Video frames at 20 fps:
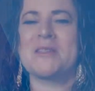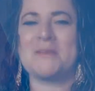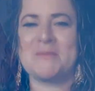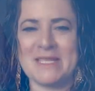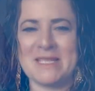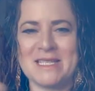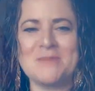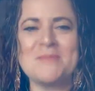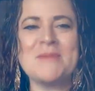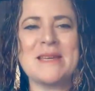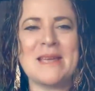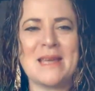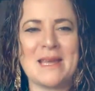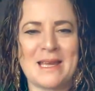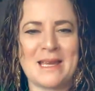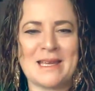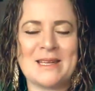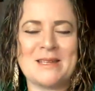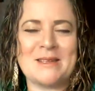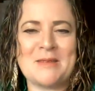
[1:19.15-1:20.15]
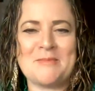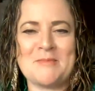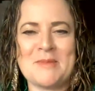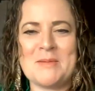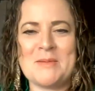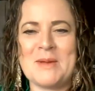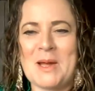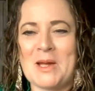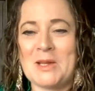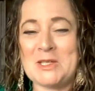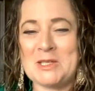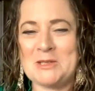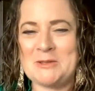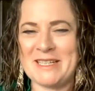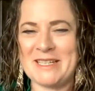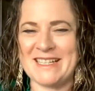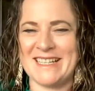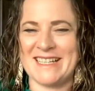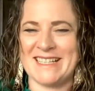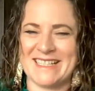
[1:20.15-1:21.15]
be speaking it, and then maybe I'll do
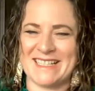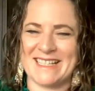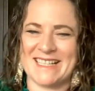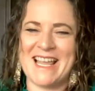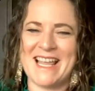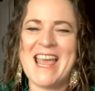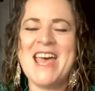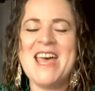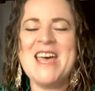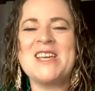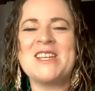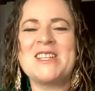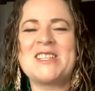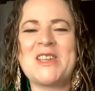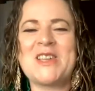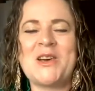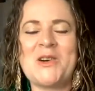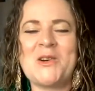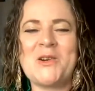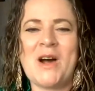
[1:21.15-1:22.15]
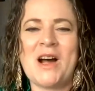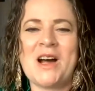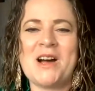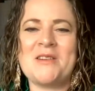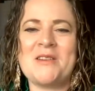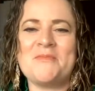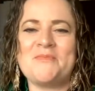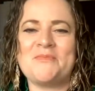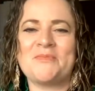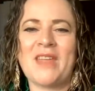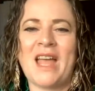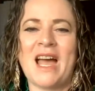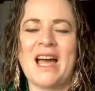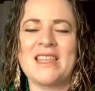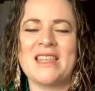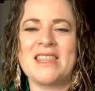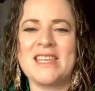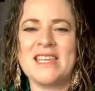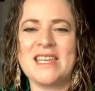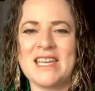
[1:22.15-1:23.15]
it. So I
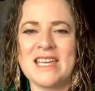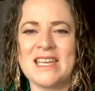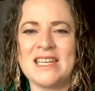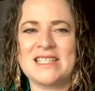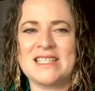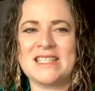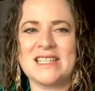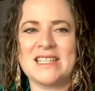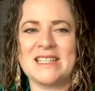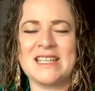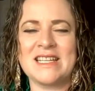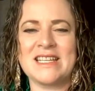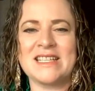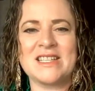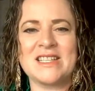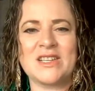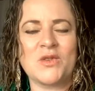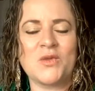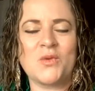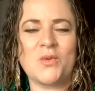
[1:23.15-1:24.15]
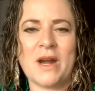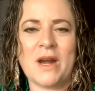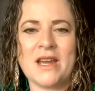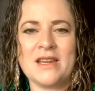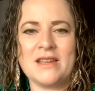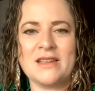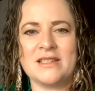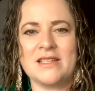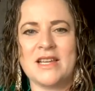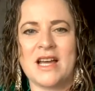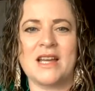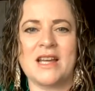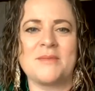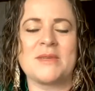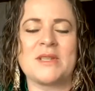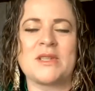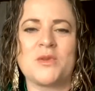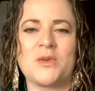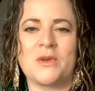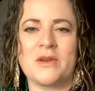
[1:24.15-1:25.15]
think it's a great time
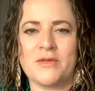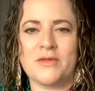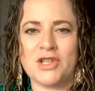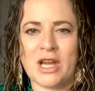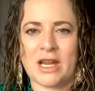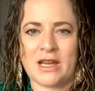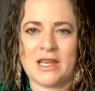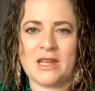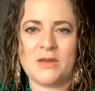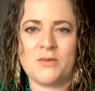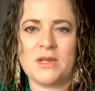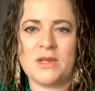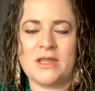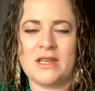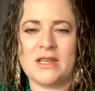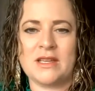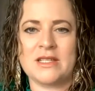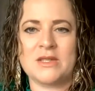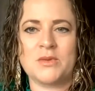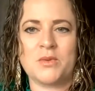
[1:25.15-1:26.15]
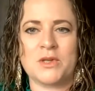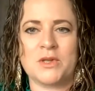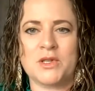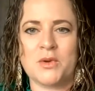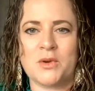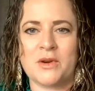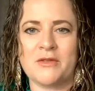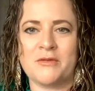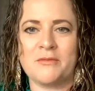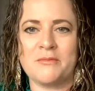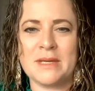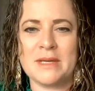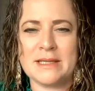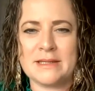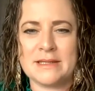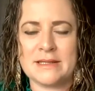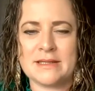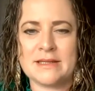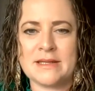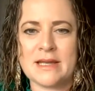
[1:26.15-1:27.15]
to sort of check in with this. We're sort of
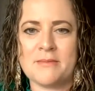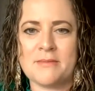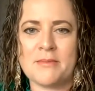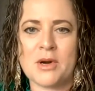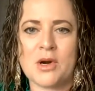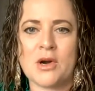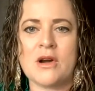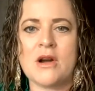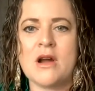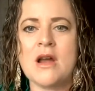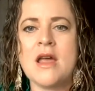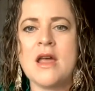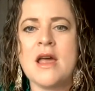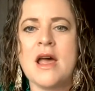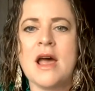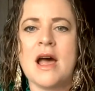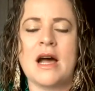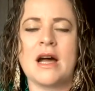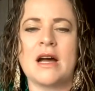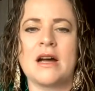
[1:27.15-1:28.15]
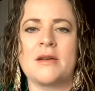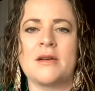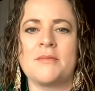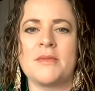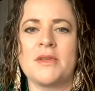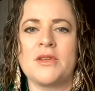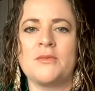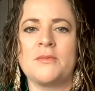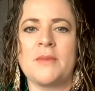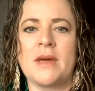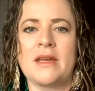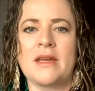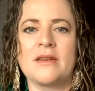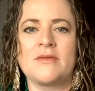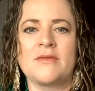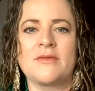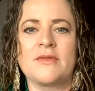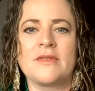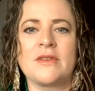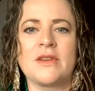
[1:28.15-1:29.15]
mid-December. You may
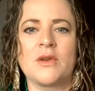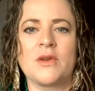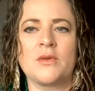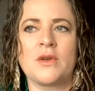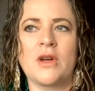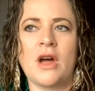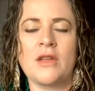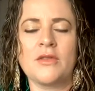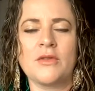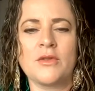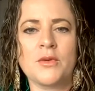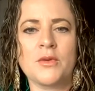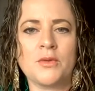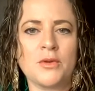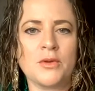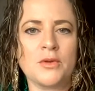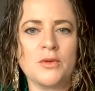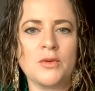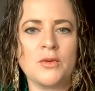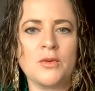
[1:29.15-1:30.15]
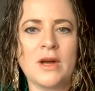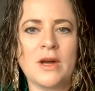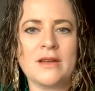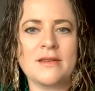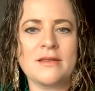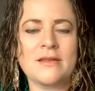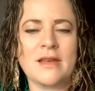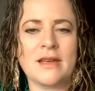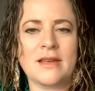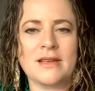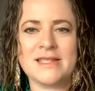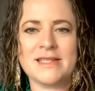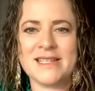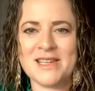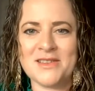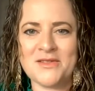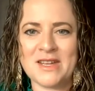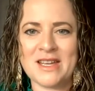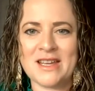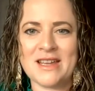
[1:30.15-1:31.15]
have gotten through
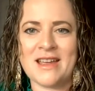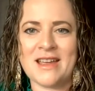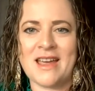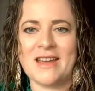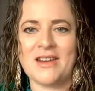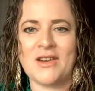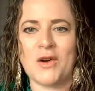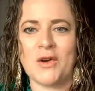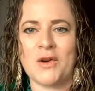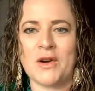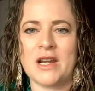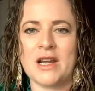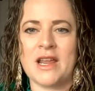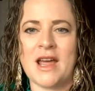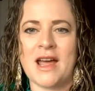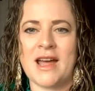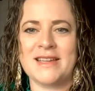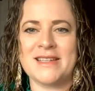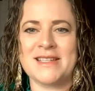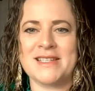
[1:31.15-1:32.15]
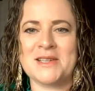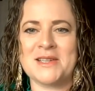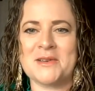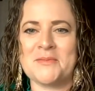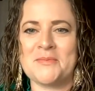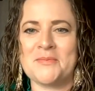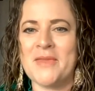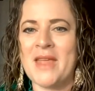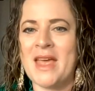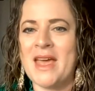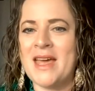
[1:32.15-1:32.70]
Thanksgiving and already had some